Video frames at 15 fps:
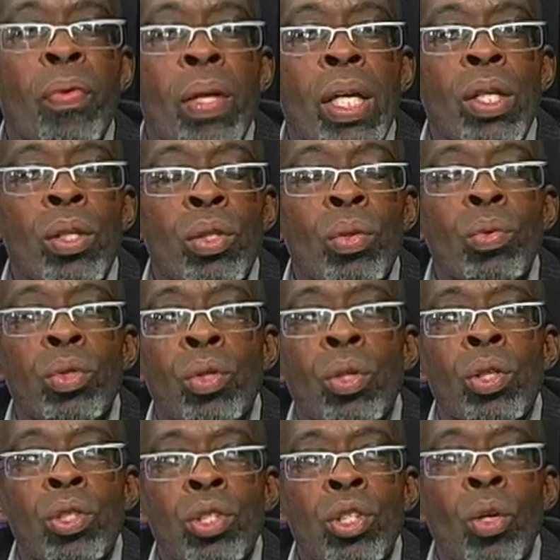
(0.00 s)
think Newt's
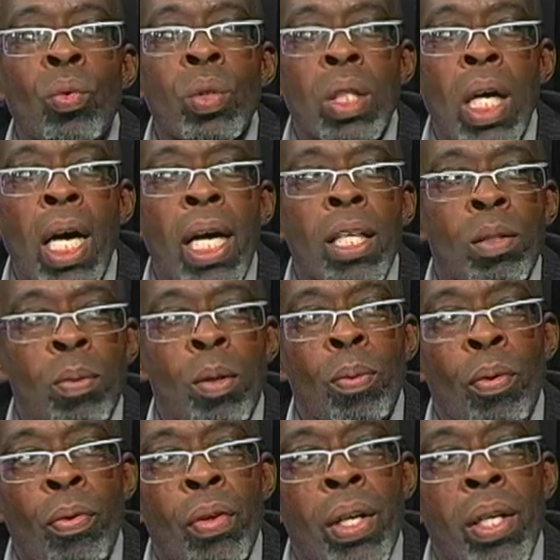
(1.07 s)
going to show as high as
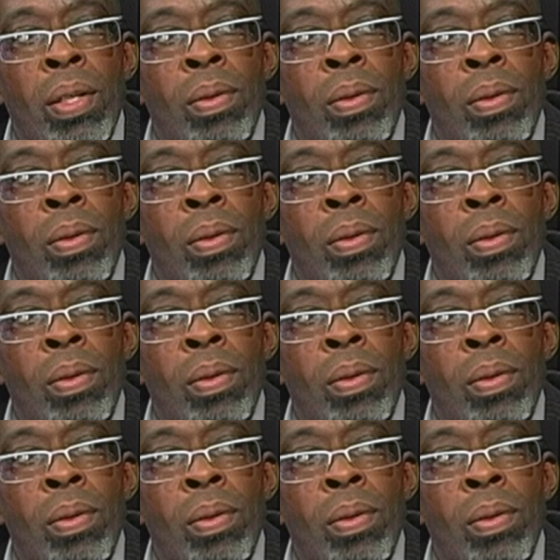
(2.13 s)
people think.